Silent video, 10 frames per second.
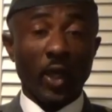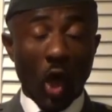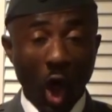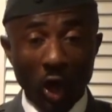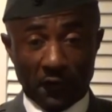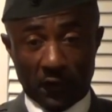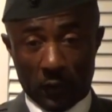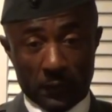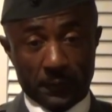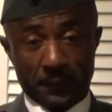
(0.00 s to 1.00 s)
And
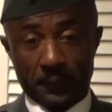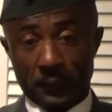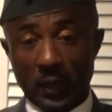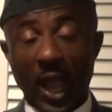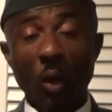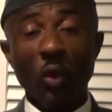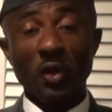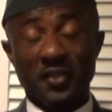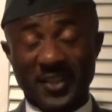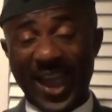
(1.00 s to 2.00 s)
also, I
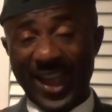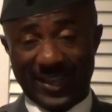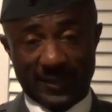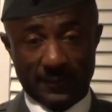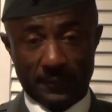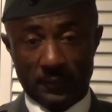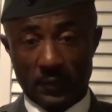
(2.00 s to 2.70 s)
want to thank